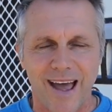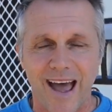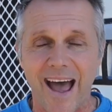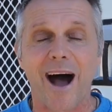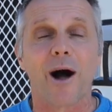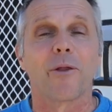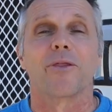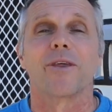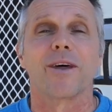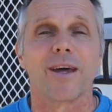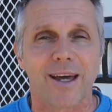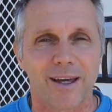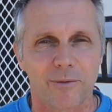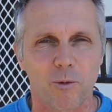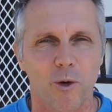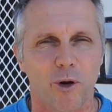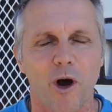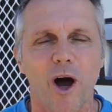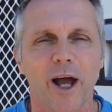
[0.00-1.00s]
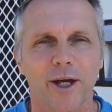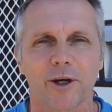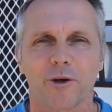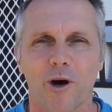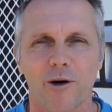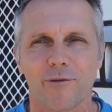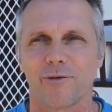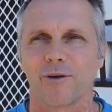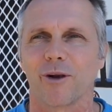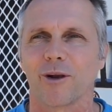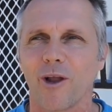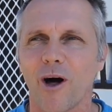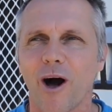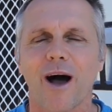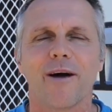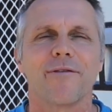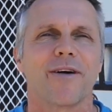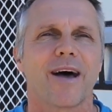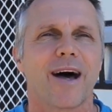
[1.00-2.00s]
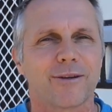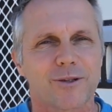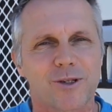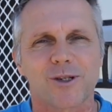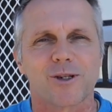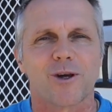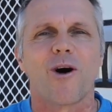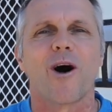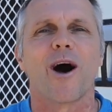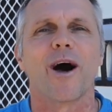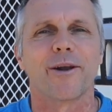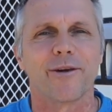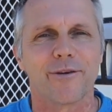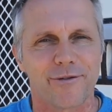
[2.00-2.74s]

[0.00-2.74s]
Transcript: out there and what I can offer life outside